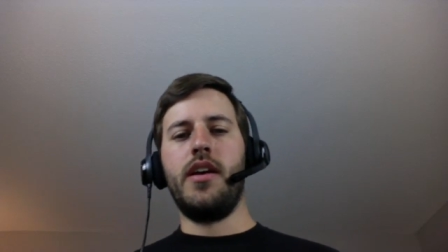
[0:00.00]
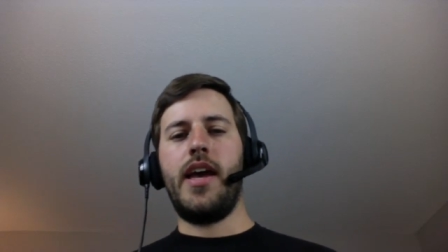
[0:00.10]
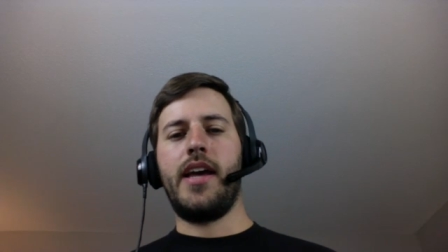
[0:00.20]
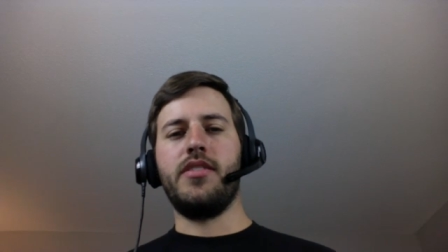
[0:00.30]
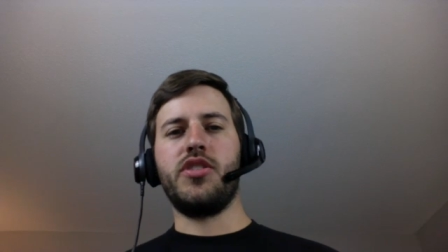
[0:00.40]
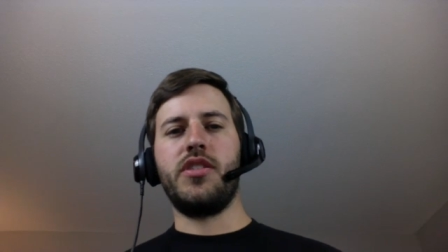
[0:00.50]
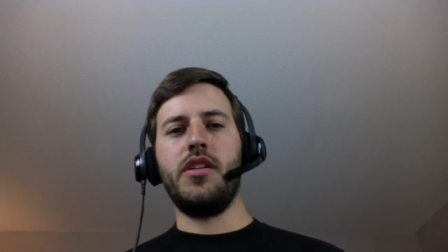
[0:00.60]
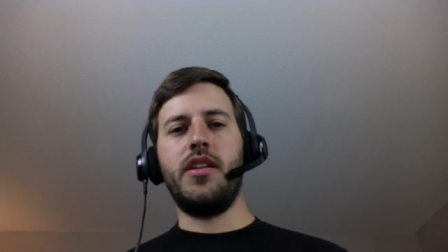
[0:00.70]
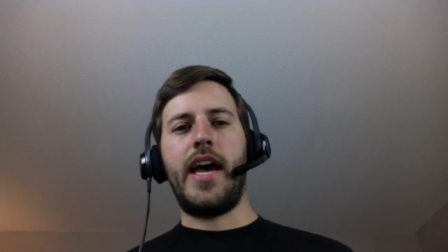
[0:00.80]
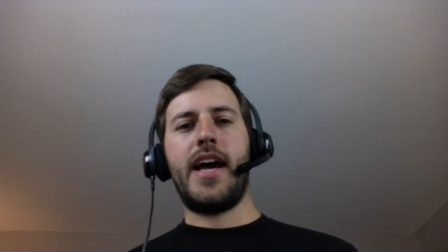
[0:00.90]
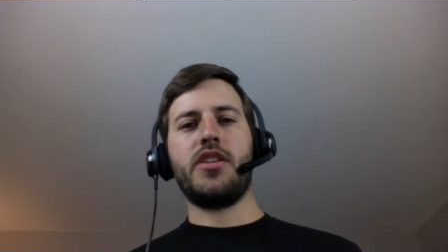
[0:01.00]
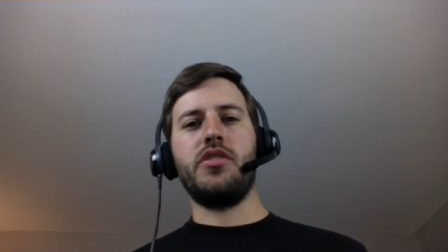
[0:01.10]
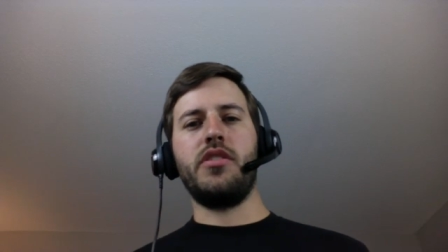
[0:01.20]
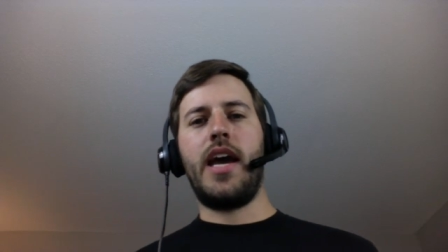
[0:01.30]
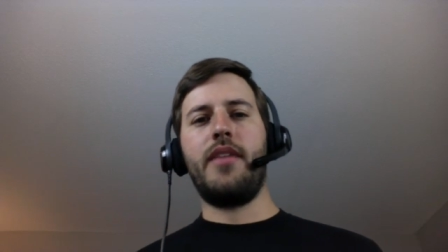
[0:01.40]
and still
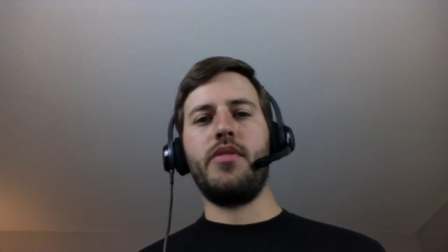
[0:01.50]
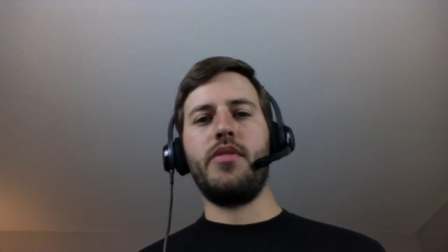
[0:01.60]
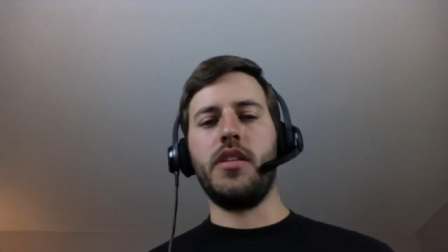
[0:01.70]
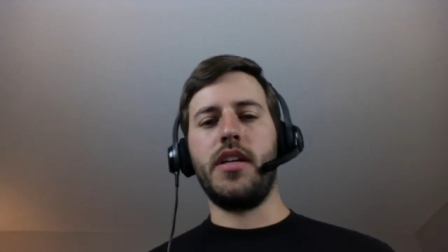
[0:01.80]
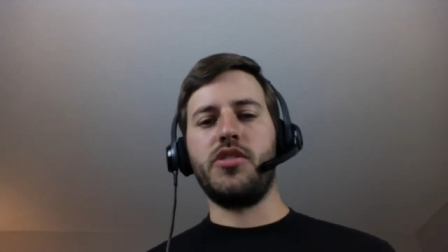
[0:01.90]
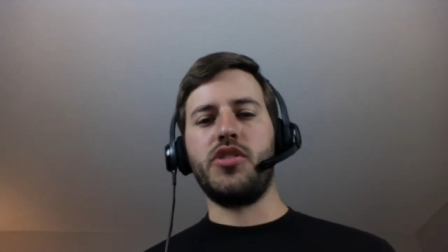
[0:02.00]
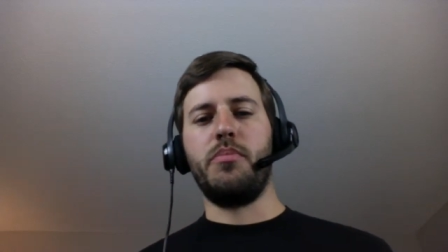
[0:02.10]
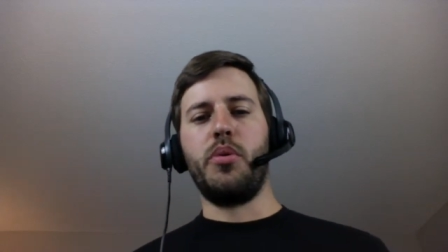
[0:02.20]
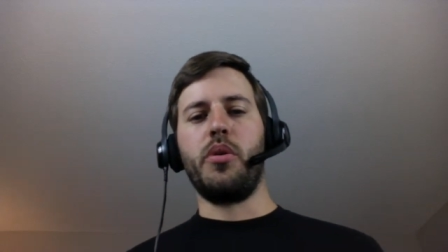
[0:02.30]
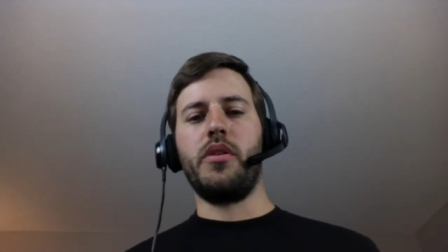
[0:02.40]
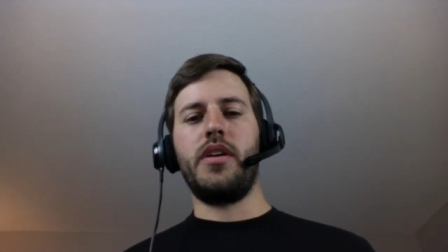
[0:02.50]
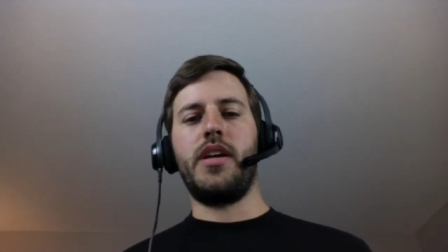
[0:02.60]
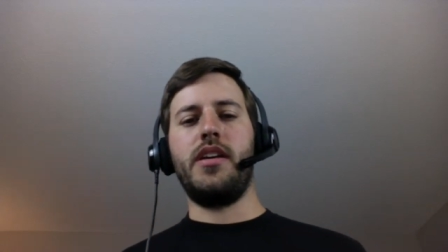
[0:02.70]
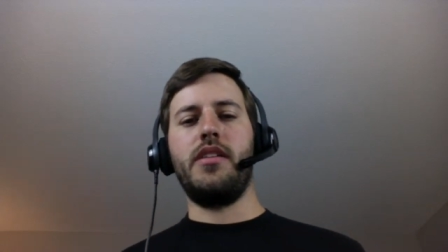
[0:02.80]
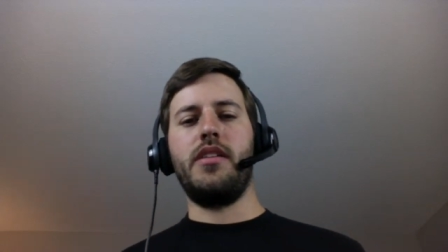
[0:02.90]
actually having to like support
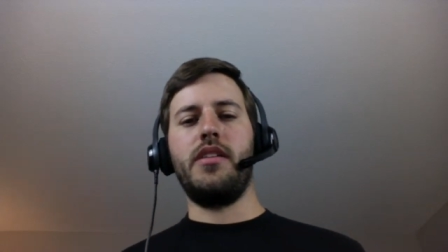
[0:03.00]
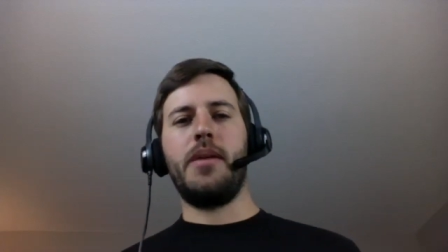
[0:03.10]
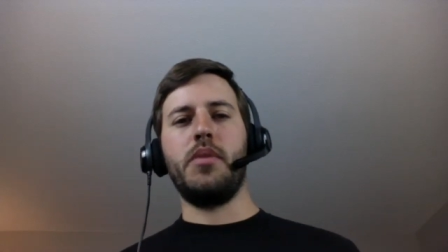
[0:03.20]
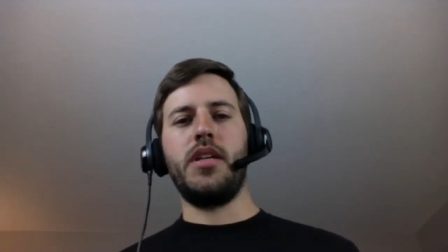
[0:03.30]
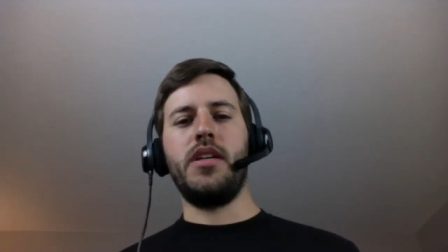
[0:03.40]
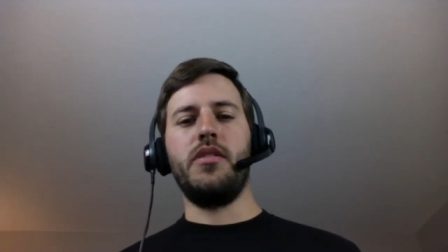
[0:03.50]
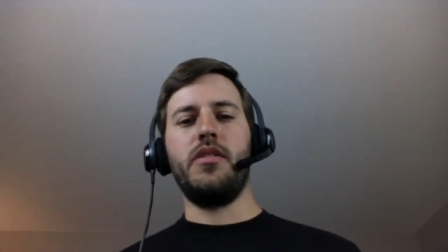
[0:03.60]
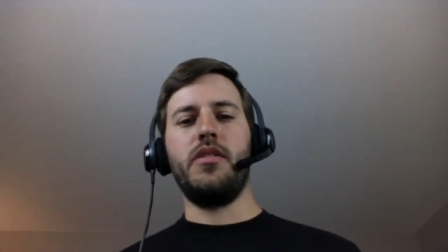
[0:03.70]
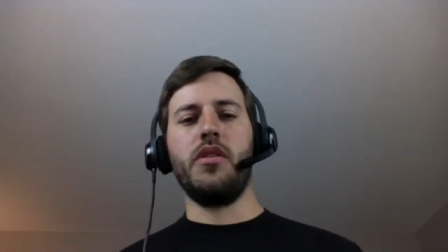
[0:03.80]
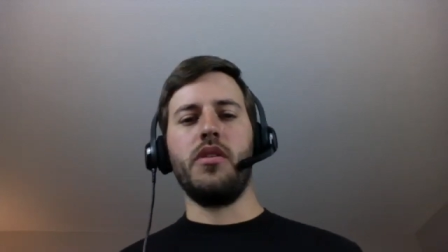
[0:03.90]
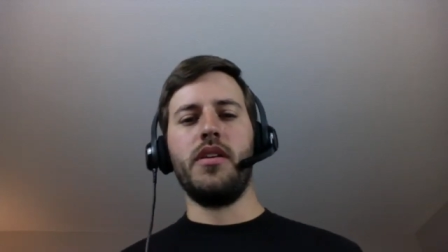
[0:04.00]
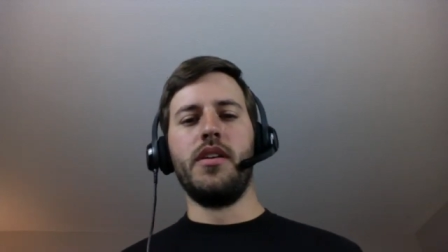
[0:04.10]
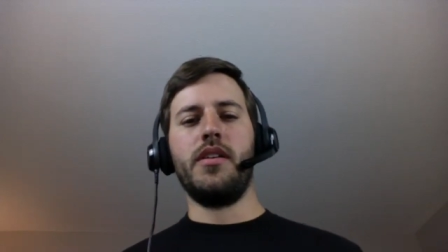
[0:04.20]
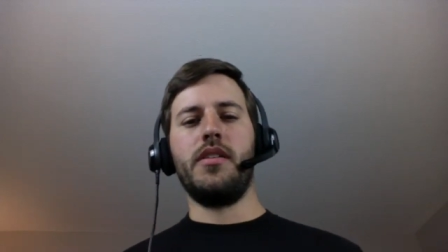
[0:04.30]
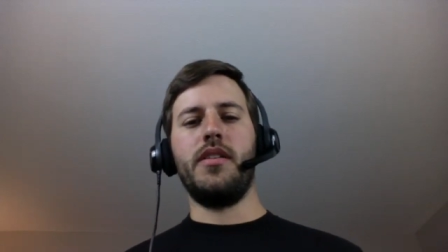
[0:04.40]
a family or
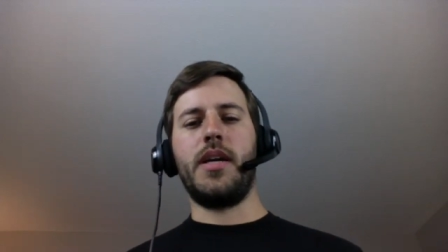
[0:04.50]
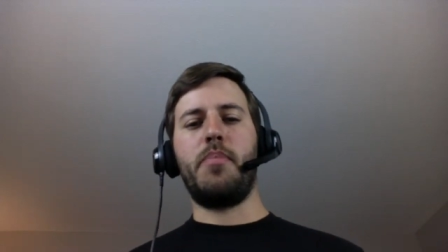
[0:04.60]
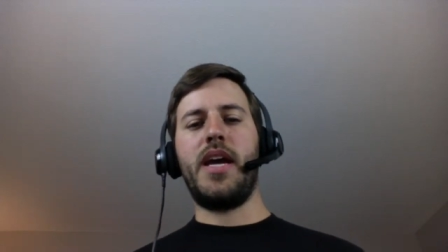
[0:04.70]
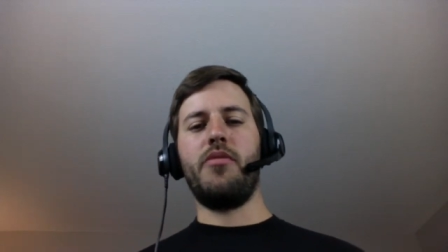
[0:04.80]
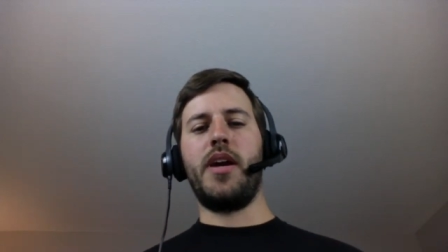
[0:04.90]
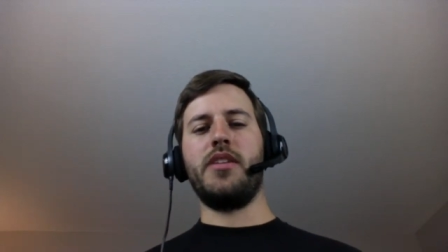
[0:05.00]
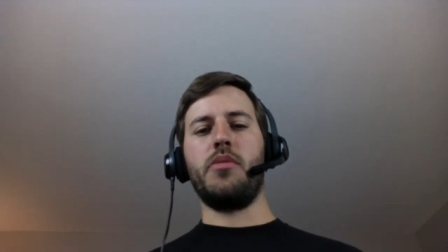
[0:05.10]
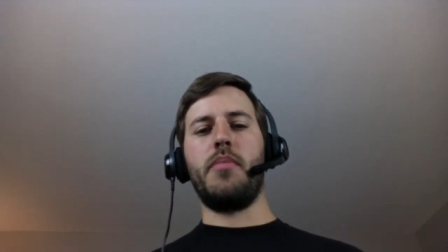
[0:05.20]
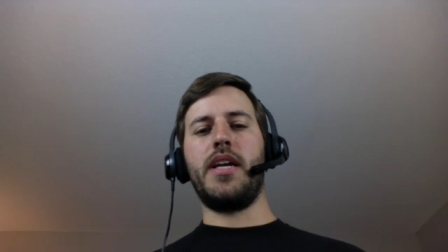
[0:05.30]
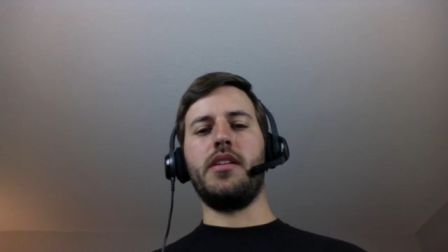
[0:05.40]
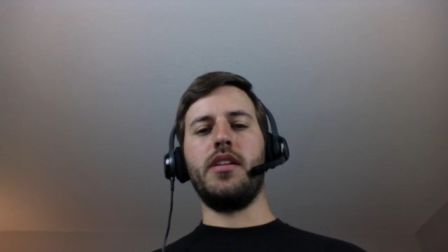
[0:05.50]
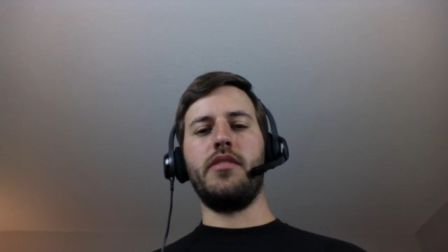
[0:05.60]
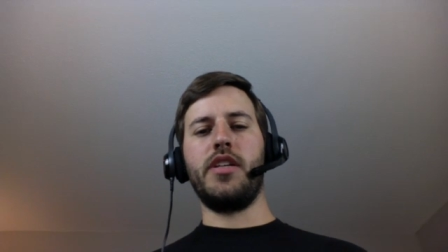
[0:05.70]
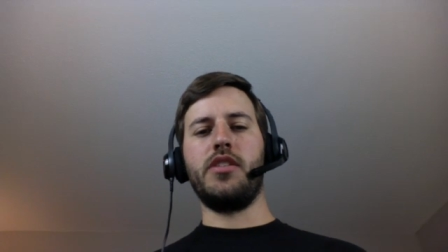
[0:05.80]
like pay rent or make a living.